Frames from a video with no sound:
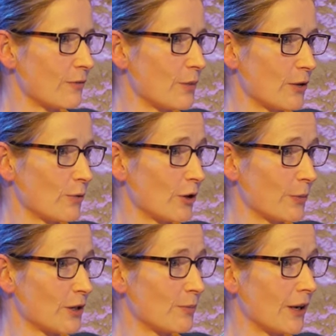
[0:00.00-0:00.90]
make the world
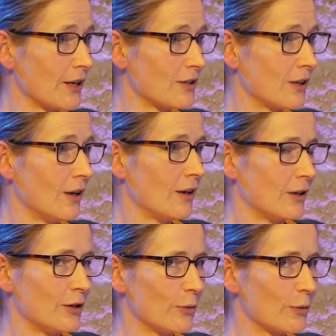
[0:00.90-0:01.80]
a better place.
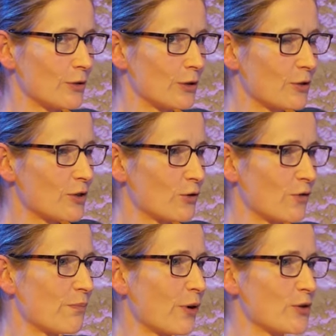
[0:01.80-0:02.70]
You know, it was sort of